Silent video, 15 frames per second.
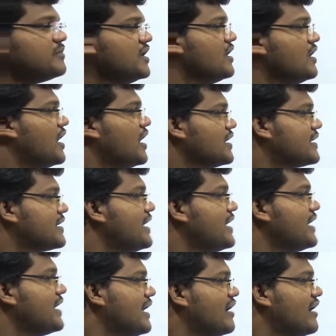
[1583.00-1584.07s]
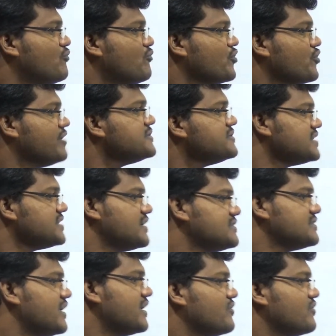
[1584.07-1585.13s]
alkyl ammonium salts. They
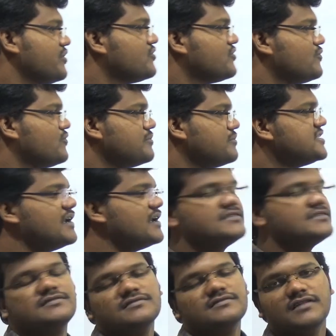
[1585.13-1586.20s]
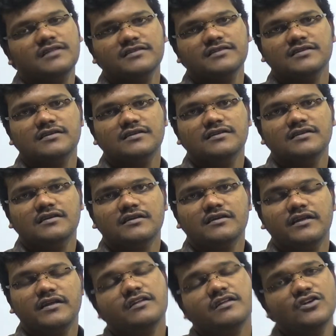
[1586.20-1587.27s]
are going to form salts. That's it.
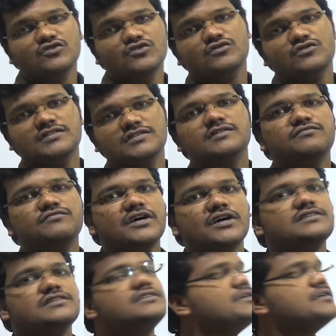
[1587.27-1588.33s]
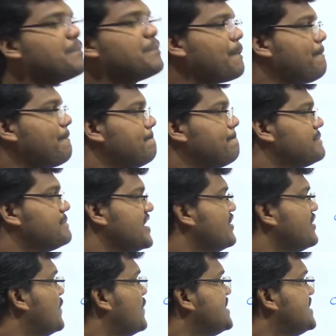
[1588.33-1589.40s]
Okay. So this is the first in
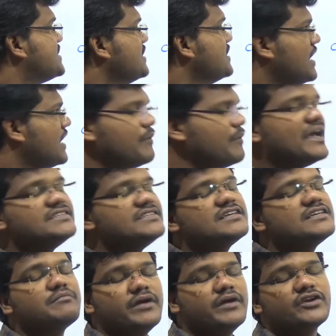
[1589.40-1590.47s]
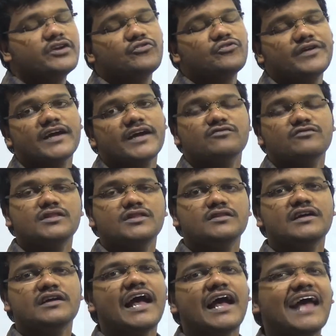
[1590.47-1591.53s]
which amines are made to react with
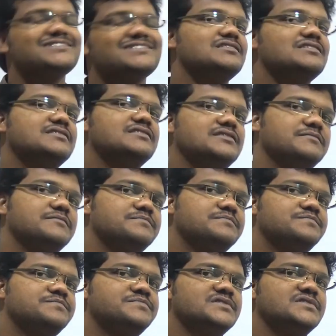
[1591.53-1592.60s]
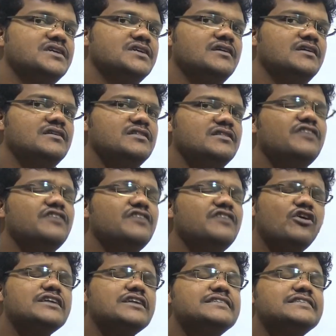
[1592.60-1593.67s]
acids. Then we got
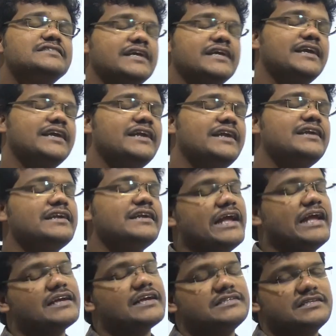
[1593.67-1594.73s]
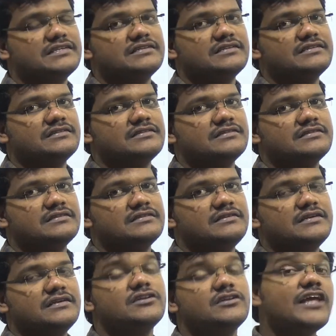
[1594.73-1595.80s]
second reaction.
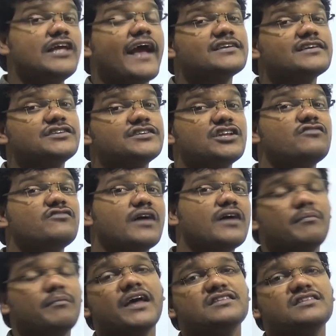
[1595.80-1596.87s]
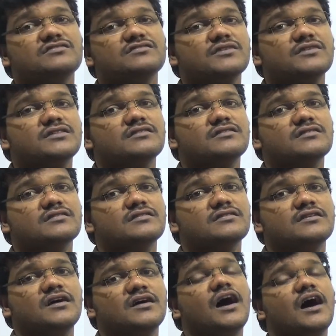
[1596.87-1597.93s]
Reaction of amines with
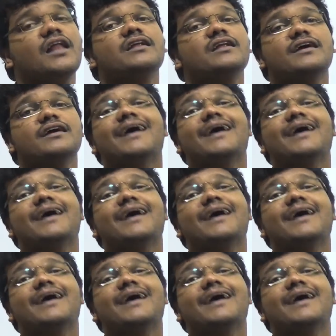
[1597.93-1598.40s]
alkyl